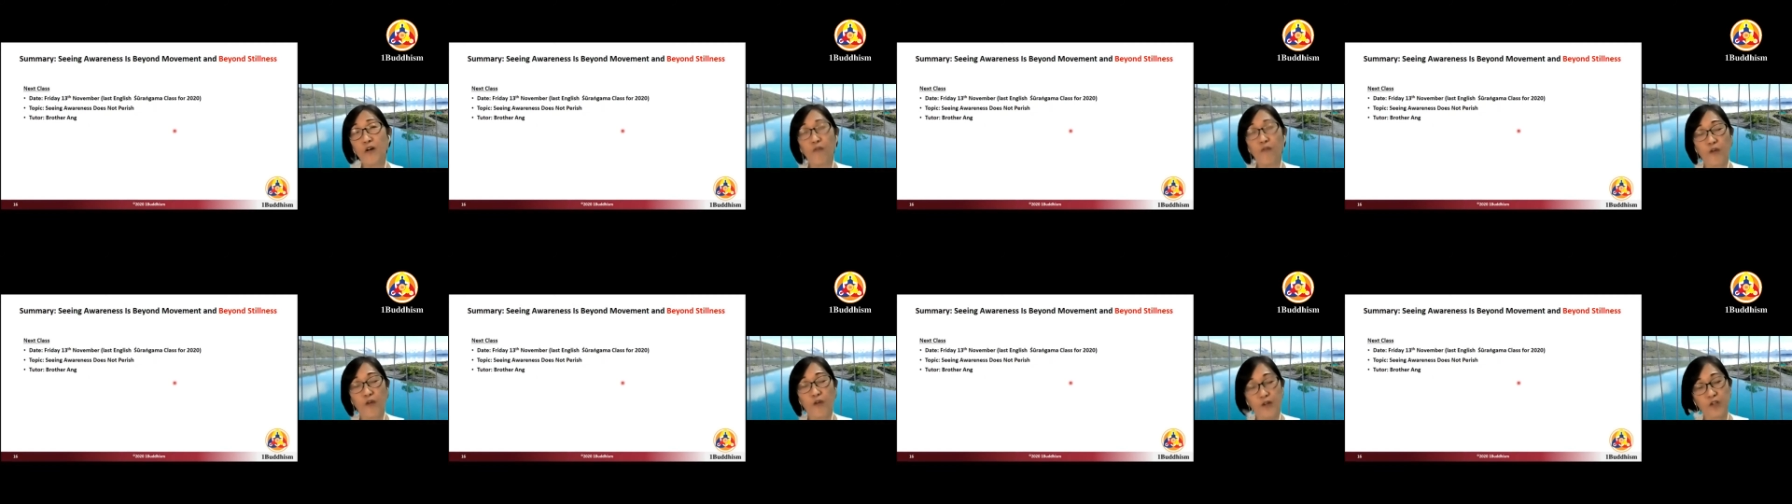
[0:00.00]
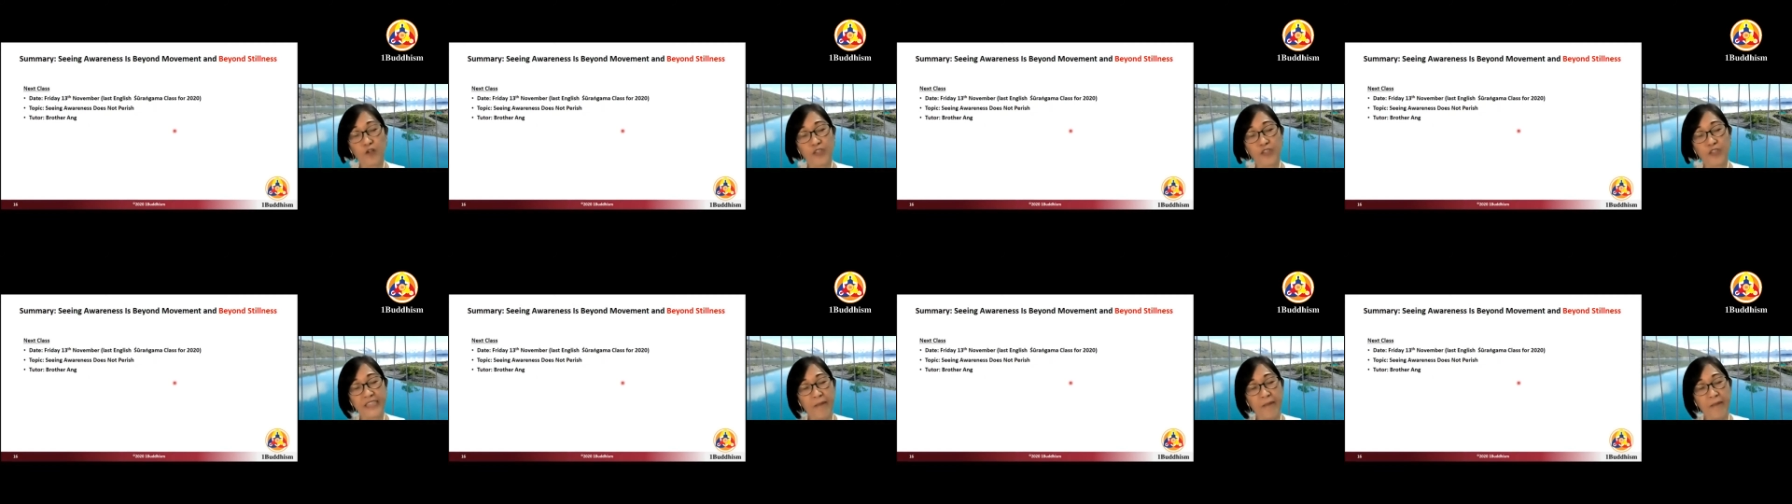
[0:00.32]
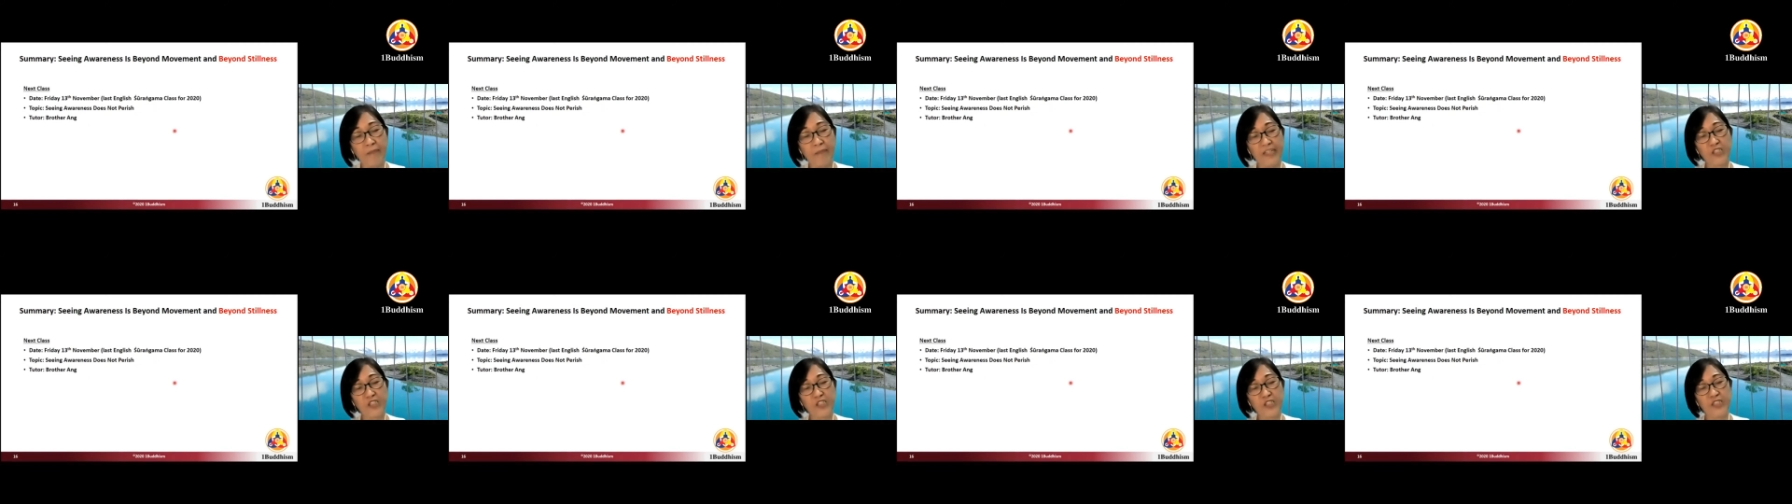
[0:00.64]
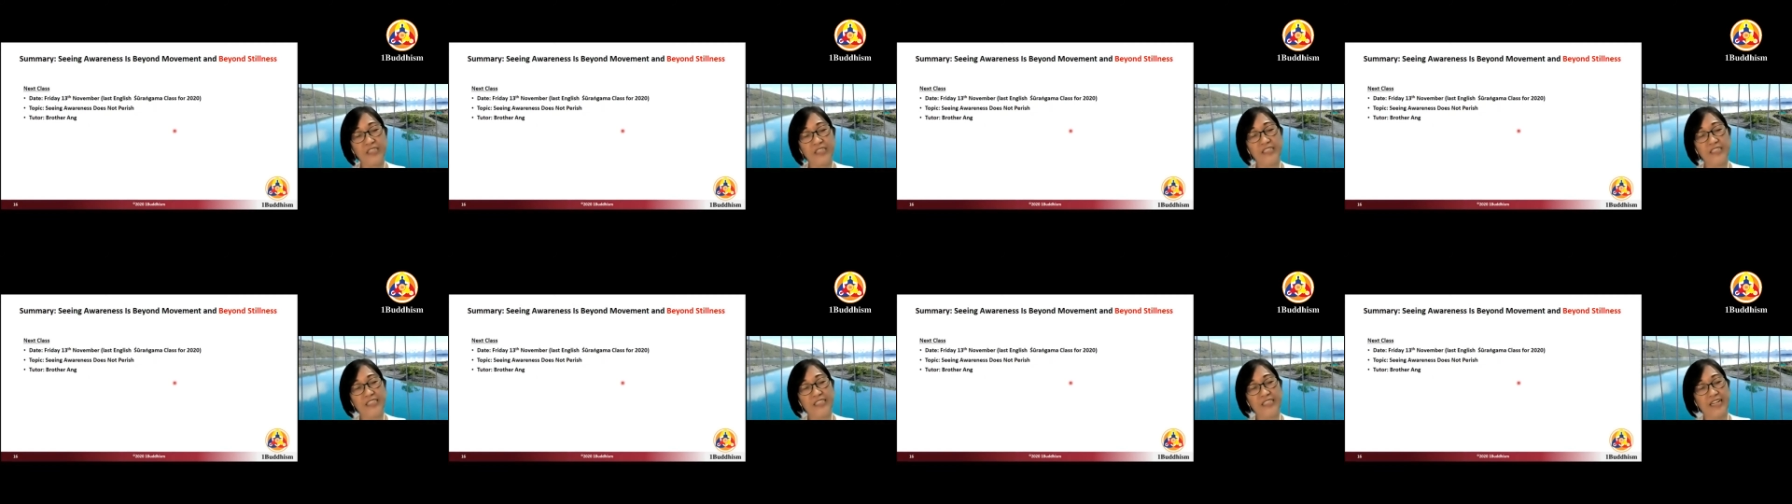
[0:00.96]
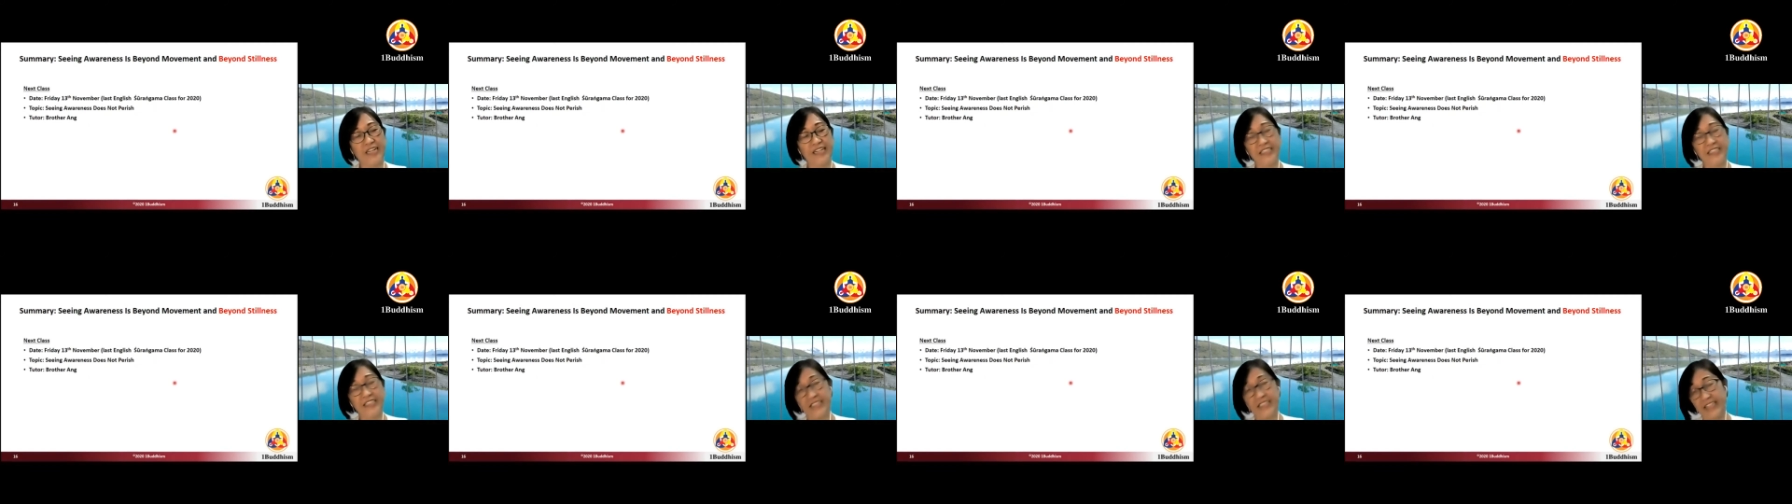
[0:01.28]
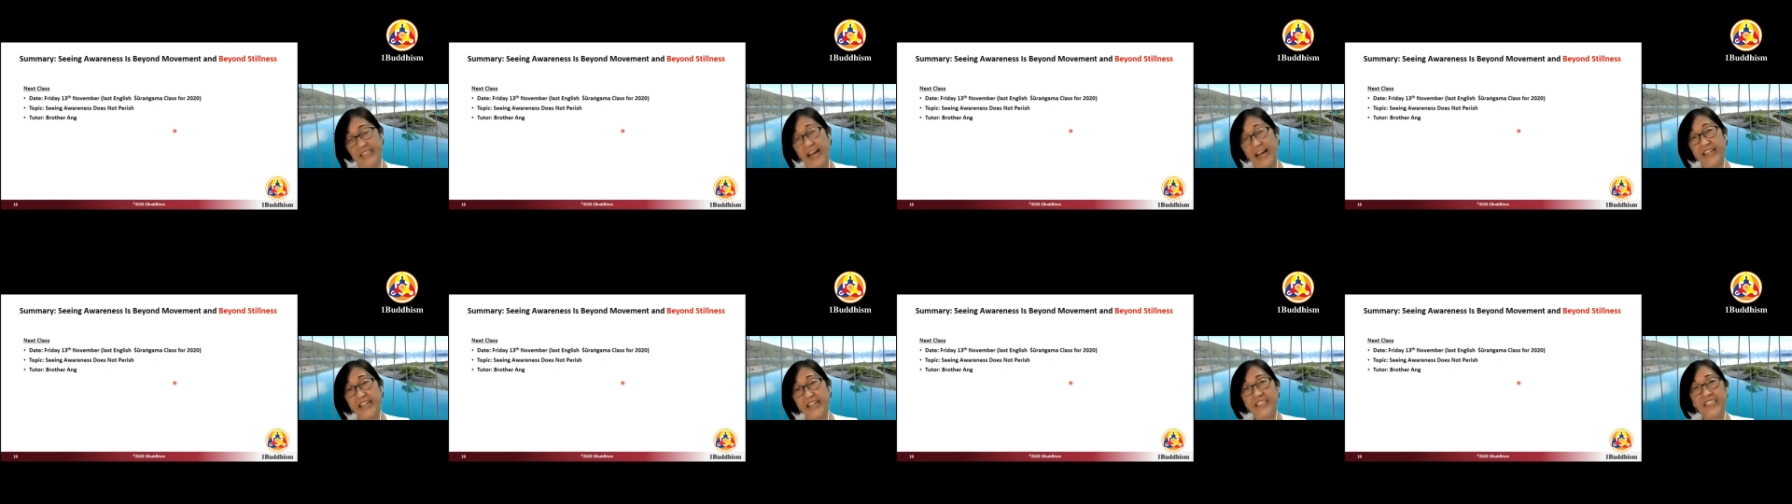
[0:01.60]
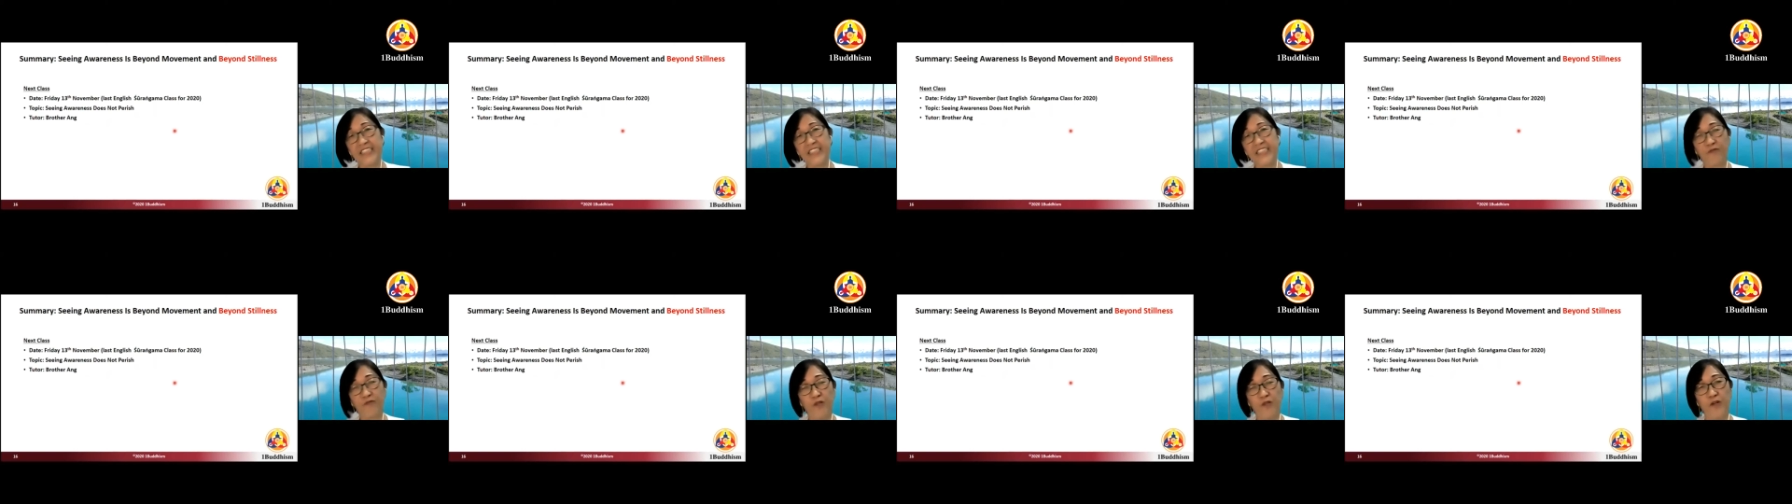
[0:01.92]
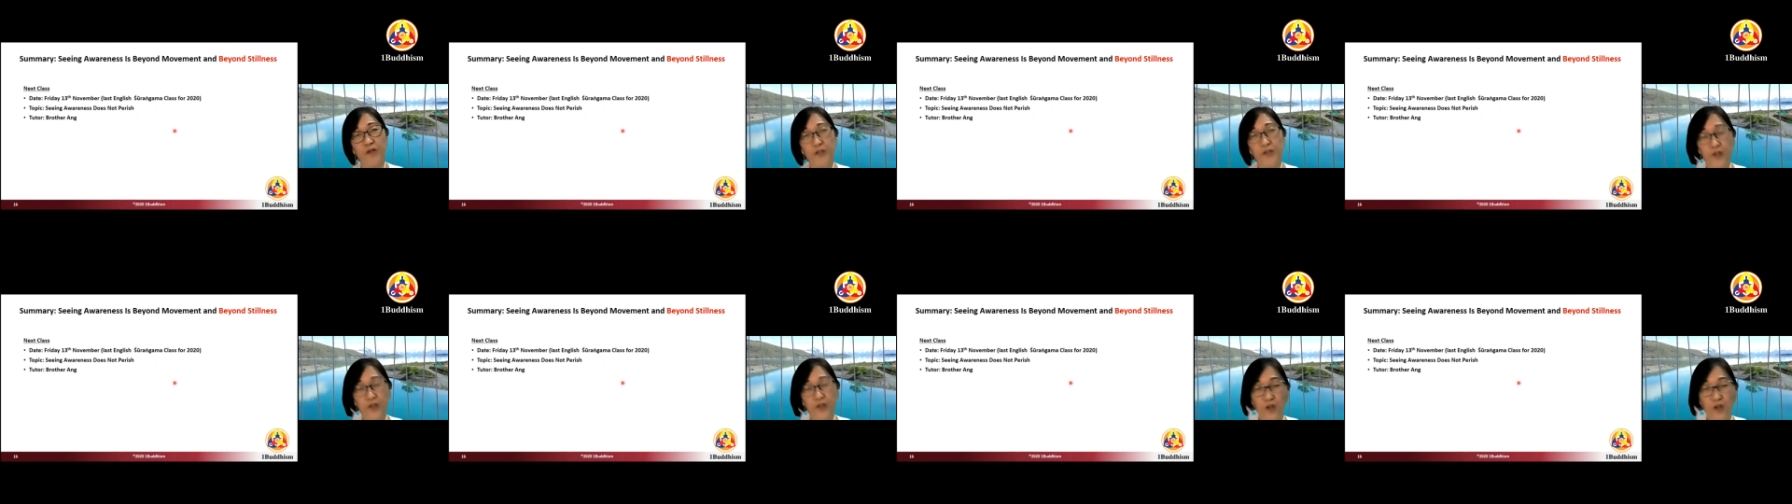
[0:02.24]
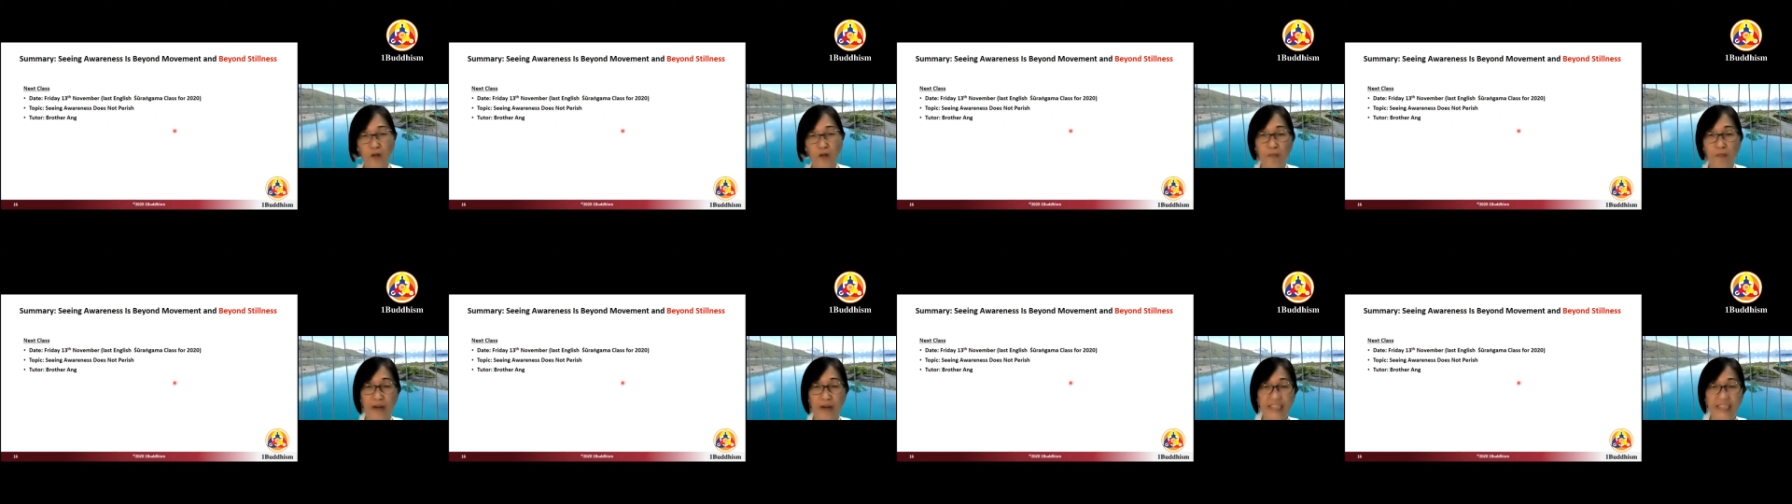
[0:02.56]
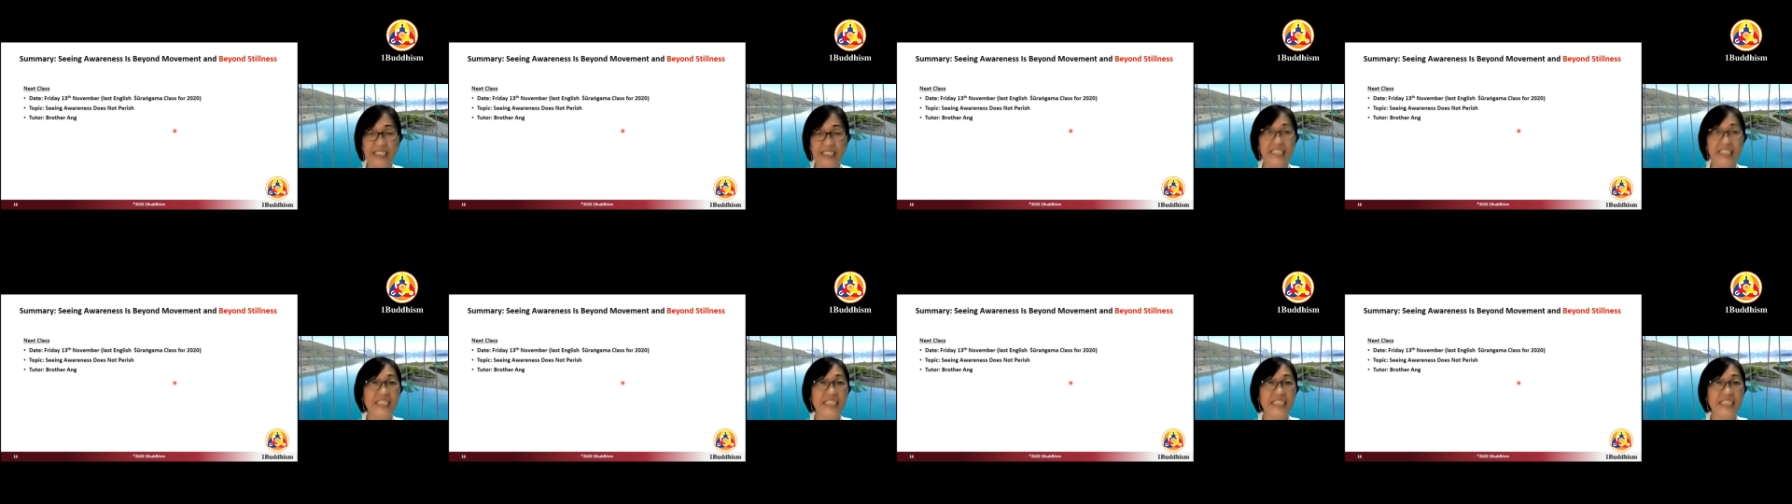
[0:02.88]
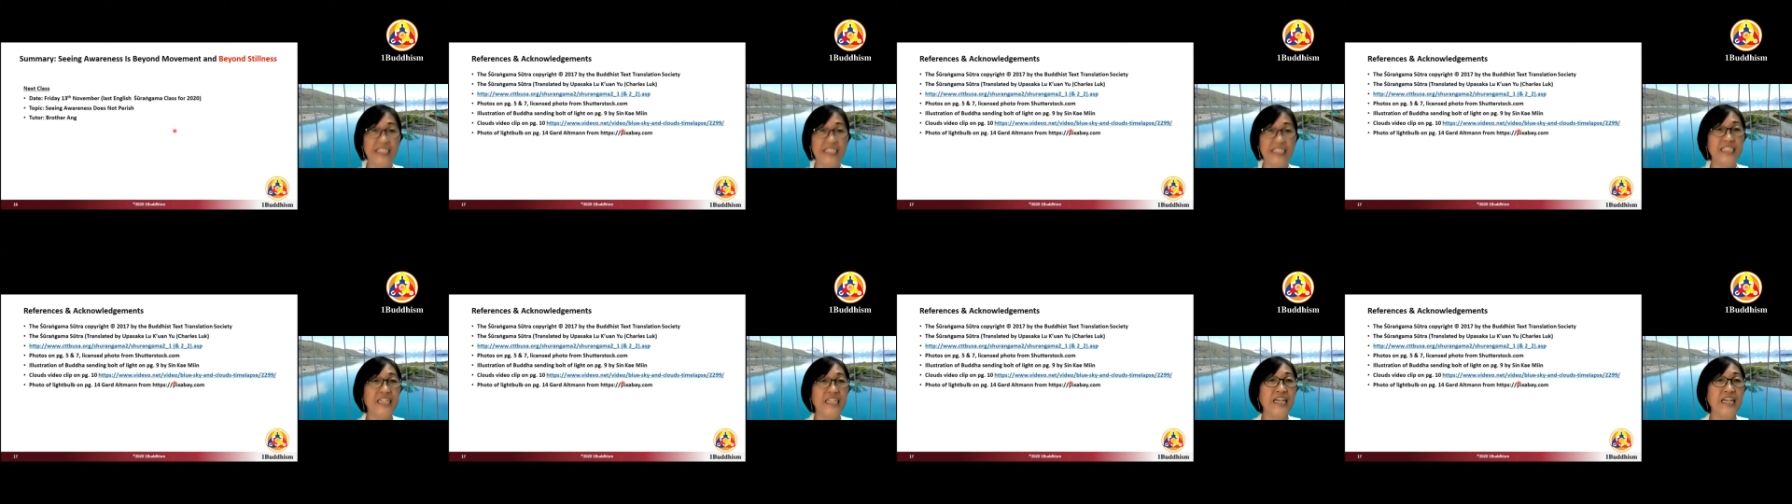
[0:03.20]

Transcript: for your contemplation and guidance for your practice.